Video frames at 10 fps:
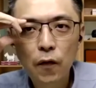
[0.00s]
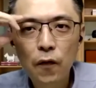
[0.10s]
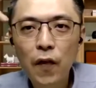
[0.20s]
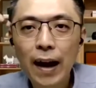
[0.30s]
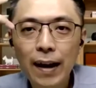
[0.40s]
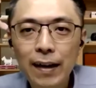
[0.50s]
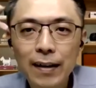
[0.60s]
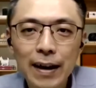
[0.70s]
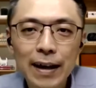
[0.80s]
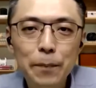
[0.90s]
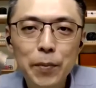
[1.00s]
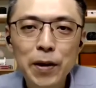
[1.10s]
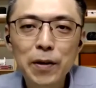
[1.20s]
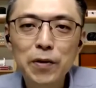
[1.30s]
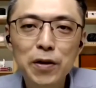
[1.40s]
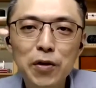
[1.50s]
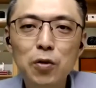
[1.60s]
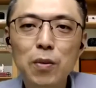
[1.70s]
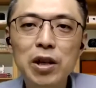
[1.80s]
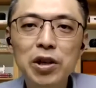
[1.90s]
fat that it produces so
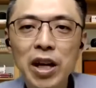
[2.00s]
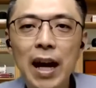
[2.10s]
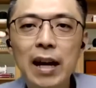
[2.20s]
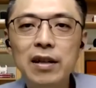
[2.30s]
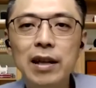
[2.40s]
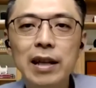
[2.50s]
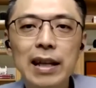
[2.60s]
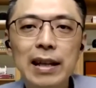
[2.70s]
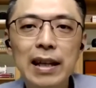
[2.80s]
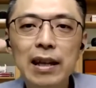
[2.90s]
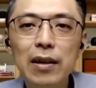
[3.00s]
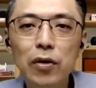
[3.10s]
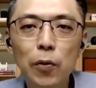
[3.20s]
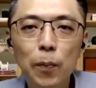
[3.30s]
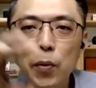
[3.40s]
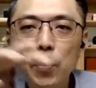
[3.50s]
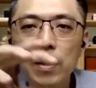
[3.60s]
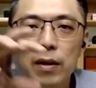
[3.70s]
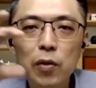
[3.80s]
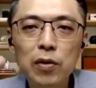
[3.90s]
much cash that they needed to put
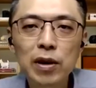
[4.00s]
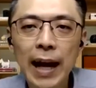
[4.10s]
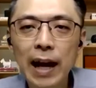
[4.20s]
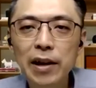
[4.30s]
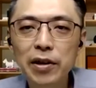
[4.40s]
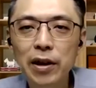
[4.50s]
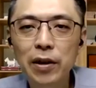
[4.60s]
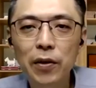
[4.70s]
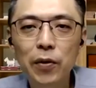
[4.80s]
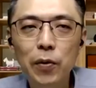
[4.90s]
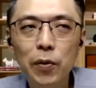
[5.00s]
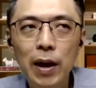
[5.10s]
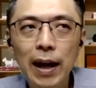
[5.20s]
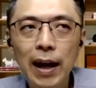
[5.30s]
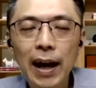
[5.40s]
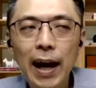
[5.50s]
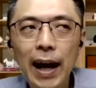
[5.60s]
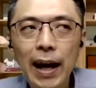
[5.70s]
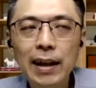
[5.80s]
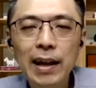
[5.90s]
those cash into
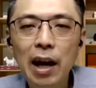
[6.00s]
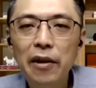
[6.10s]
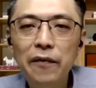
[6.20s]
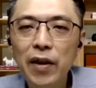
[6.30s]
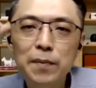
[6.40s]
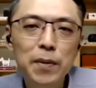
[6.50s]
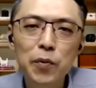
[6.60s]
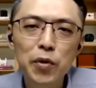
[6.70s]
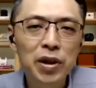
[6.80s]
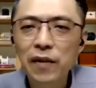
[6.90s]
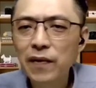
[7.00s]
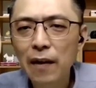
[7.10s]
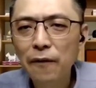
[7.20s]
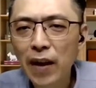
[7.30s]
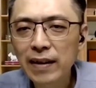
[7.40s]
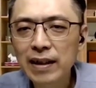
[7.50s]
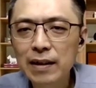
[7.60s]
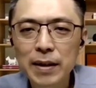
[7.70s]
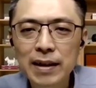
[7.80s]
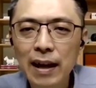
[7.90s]
any type of investment which give them
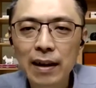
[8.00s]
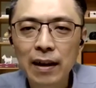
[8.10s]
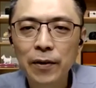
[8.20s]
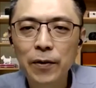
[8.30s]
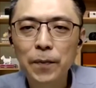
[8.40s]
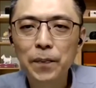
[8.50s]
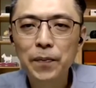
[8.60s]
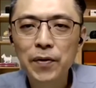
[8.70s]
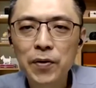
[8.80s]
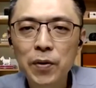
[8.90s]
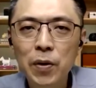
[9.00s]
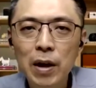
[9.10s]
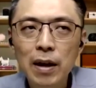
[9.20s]
5-6%. So